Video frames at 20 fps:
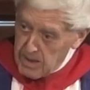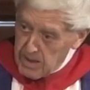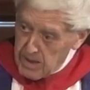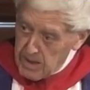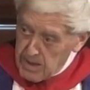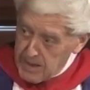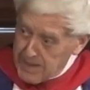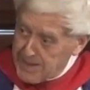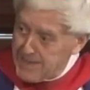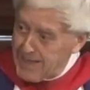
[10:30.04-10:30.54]

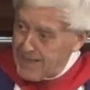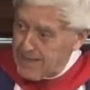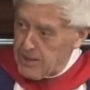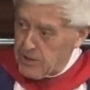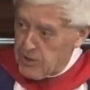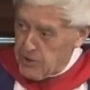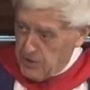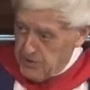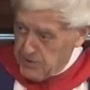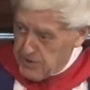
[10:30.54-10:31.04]

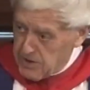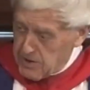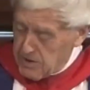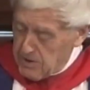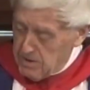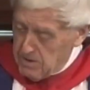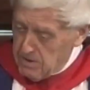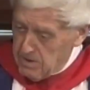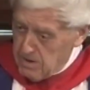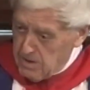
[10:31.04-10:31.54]
Intelligence.
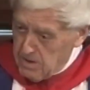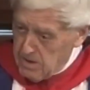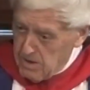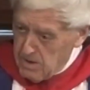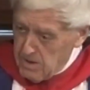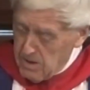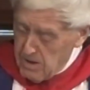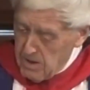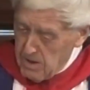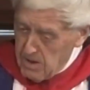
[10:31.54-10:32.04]

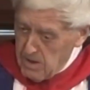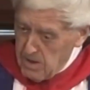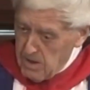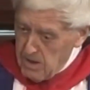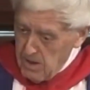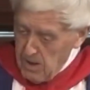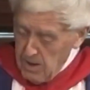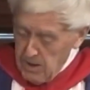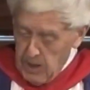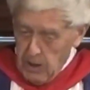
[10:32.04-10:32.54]

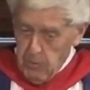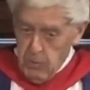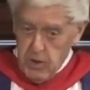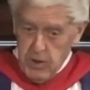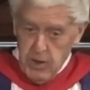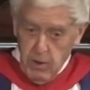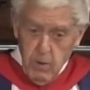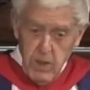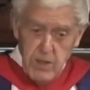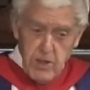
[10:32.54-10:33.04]
Now,
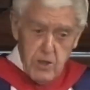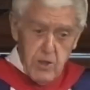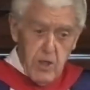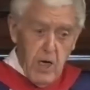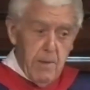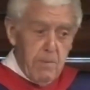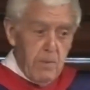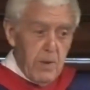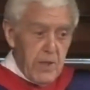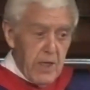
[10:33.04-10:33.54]
there was a
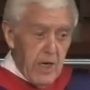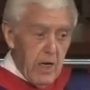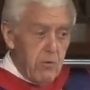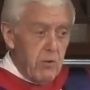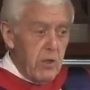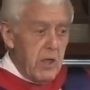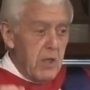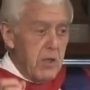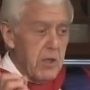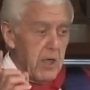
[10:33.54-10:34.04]
time when the only
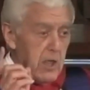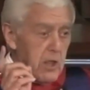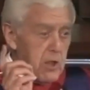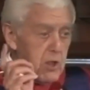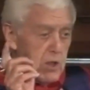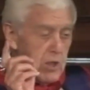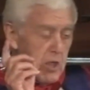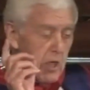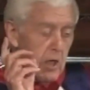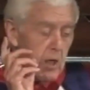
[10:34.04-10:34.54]

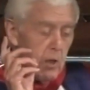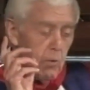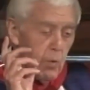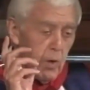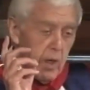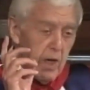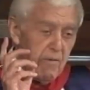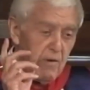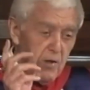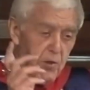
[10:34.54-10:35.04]
intelligence
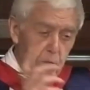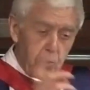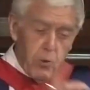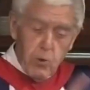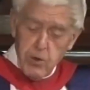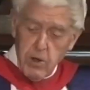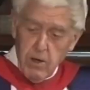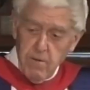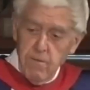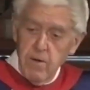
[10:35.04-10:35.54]
we ever thought
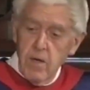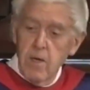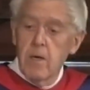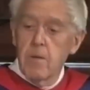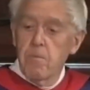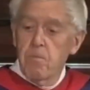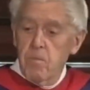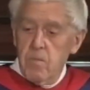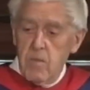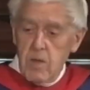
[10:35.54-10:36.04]
of
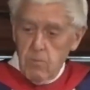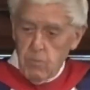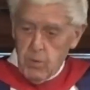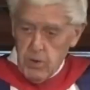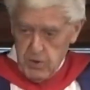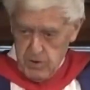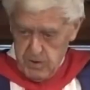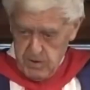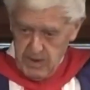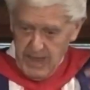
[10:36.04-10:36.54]

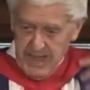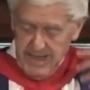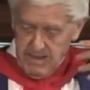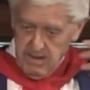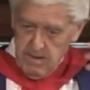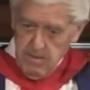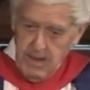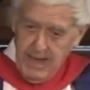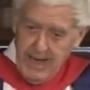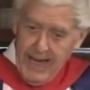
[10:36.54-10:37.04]
was that
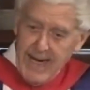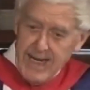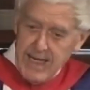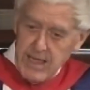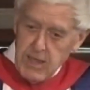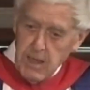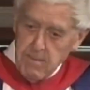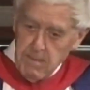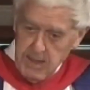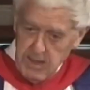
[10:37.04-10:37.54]

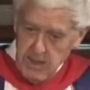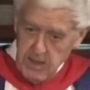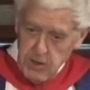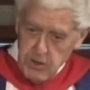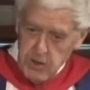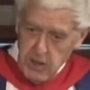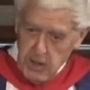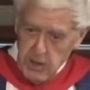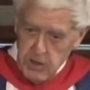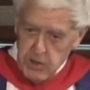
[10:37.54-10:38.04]
academic
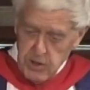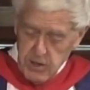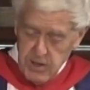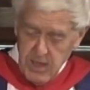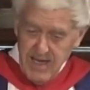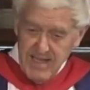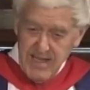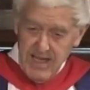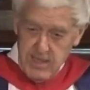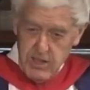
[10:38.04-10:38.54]
intelligence,
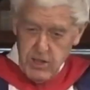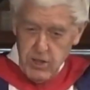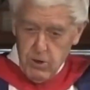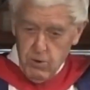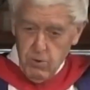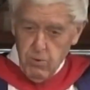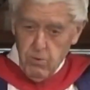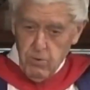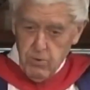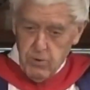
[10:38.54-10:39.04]
that
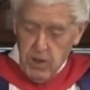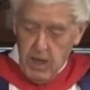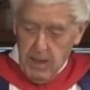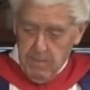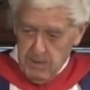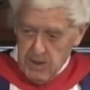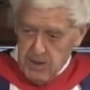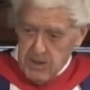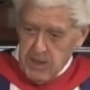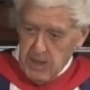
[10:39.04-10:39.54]
school-type
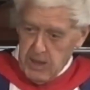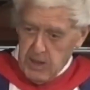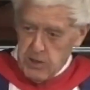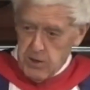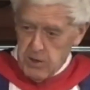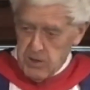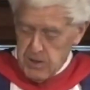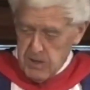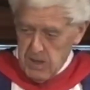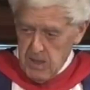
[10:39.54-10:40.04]

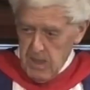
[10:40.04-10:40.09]
intelligence,